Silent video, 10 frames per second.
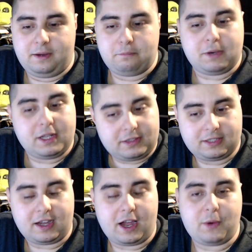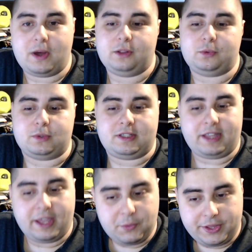But I want to
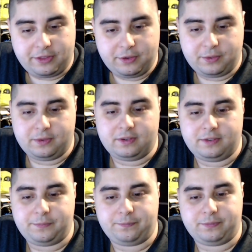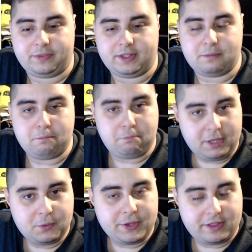stay with you,
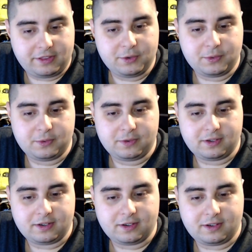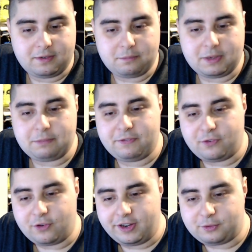be with you. But
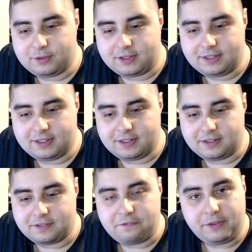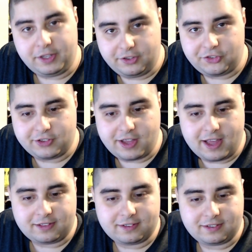before he could finish
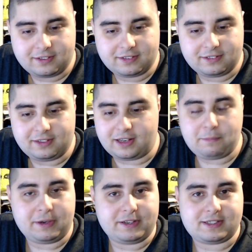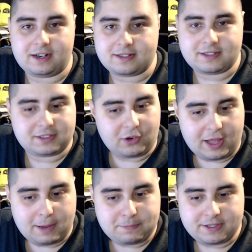that, the library starts
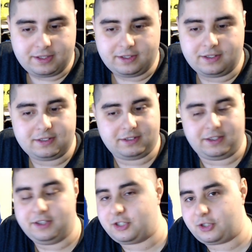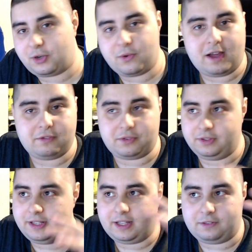collapsing. He's thrown out
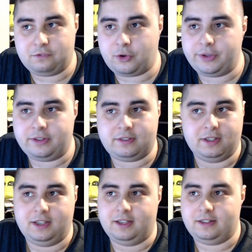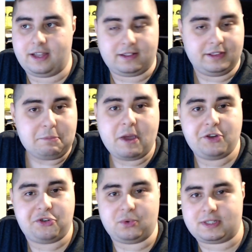in that void. That
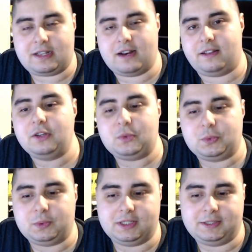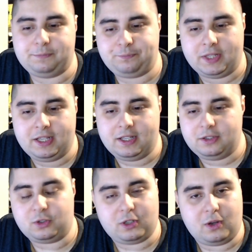dimension was starting
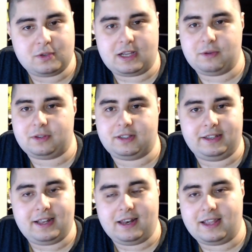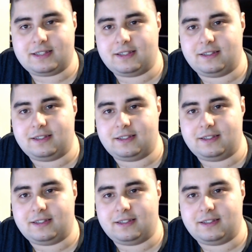to close out, and the last